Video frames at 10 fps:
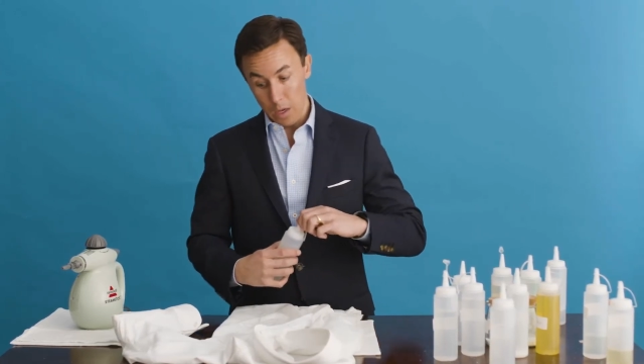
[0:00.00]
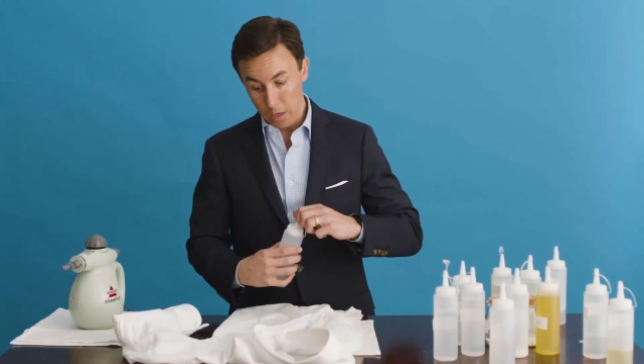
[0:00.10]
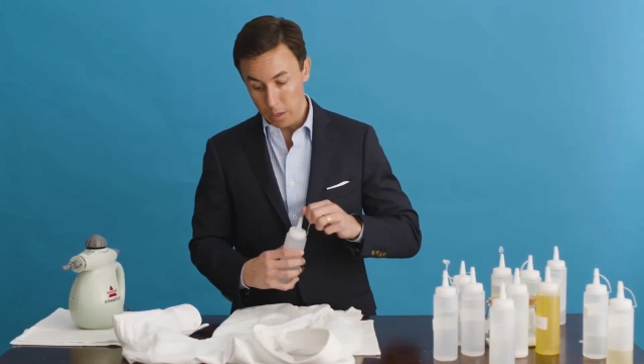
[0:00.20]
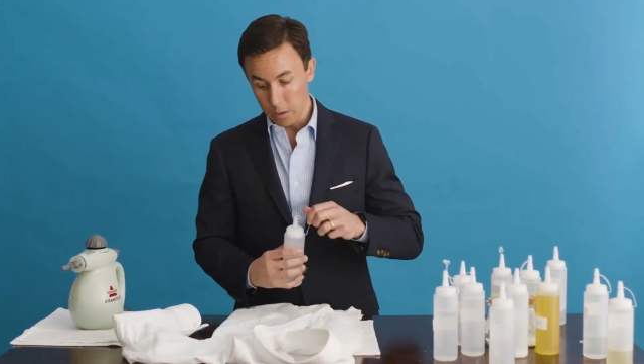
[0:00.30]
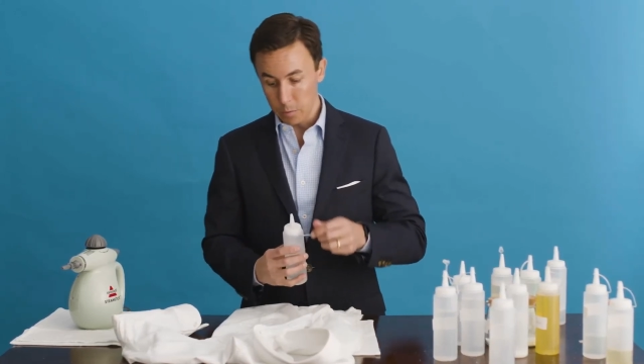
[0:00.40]

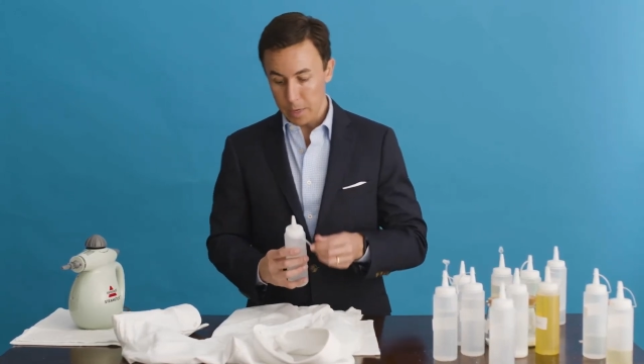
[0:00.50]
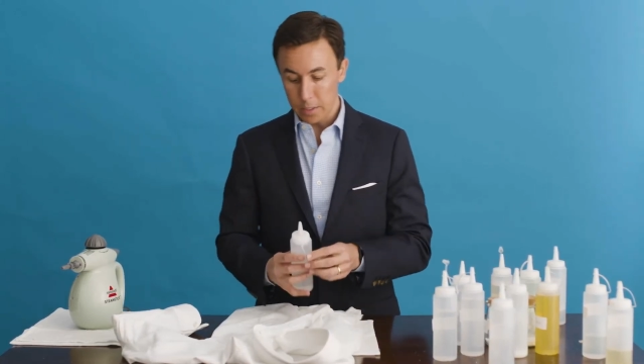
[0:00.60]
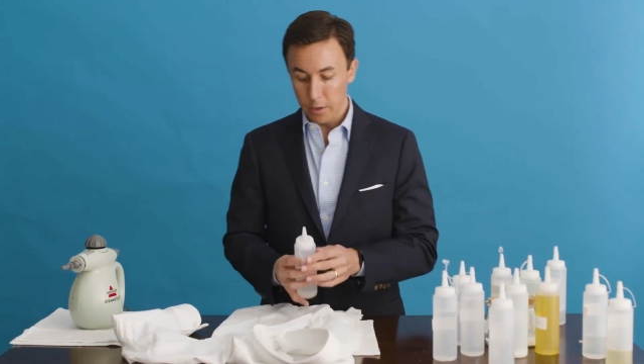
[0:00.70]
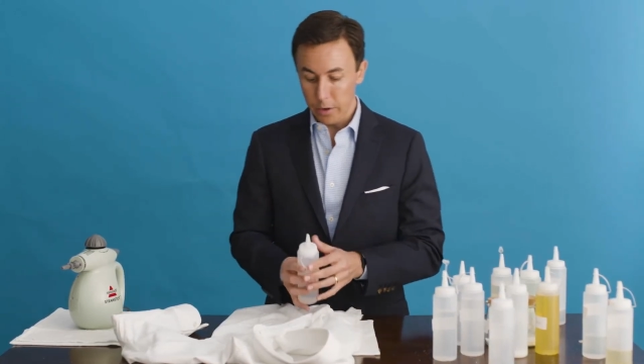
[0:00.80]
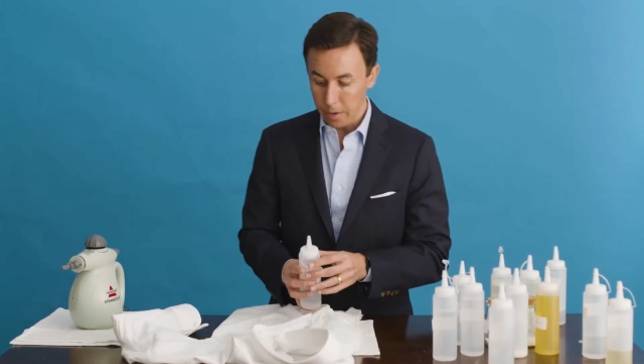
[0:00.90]
it kills
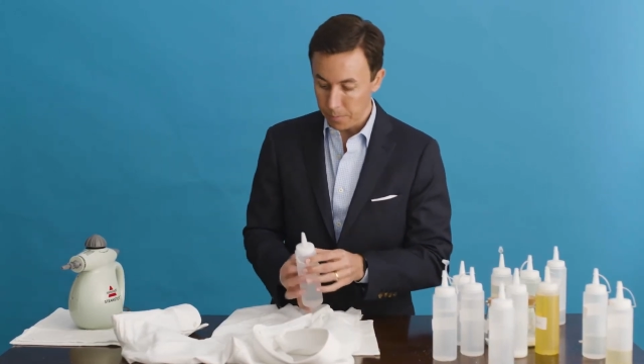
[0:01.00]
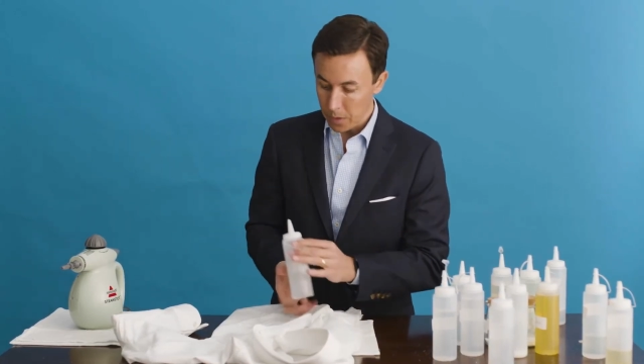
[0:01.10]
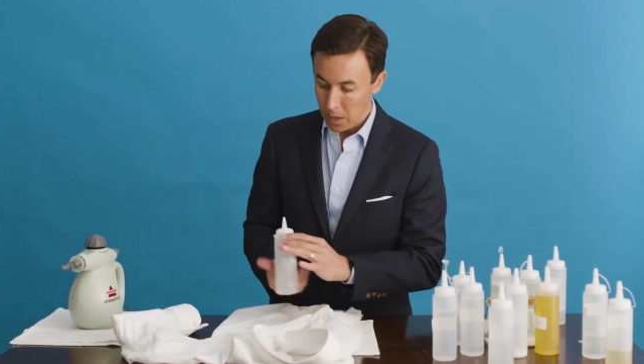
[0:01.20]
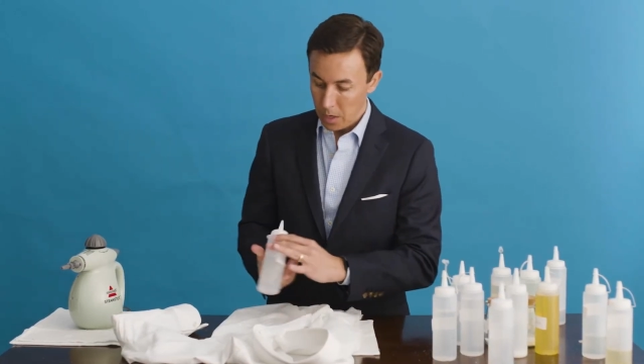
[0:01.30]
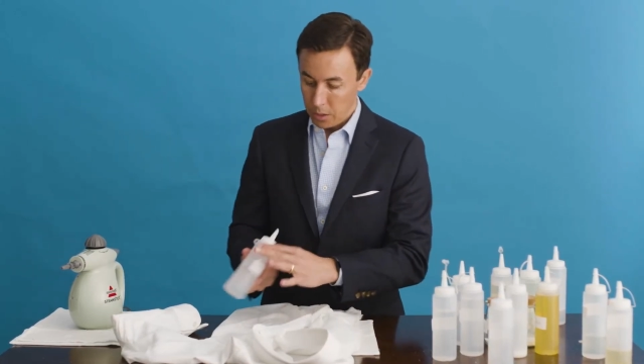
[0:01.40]
bacteria.
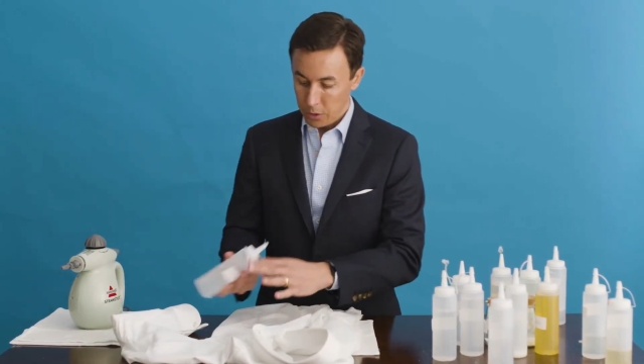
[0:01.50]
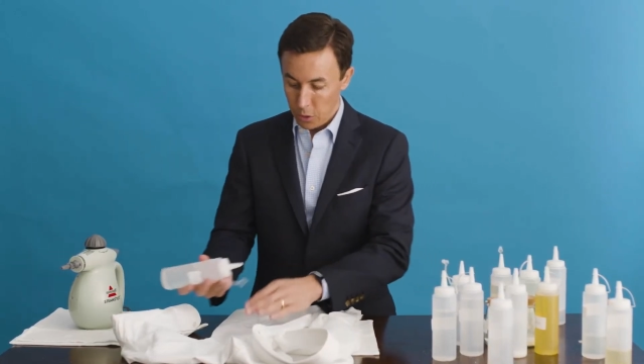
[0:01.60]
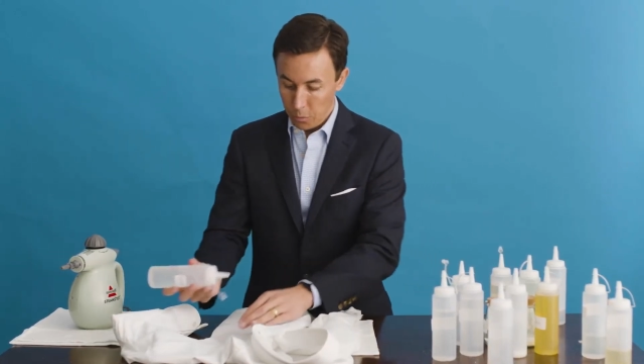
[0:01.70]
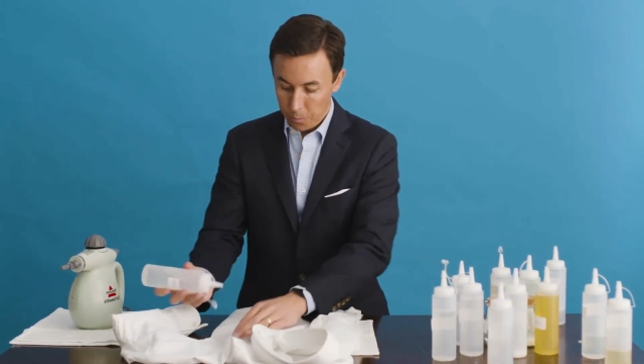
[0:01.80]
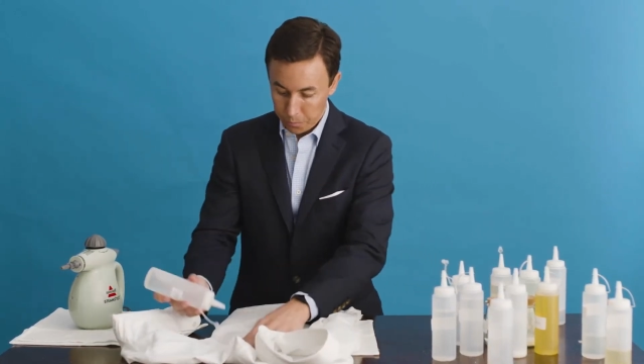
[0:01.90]
So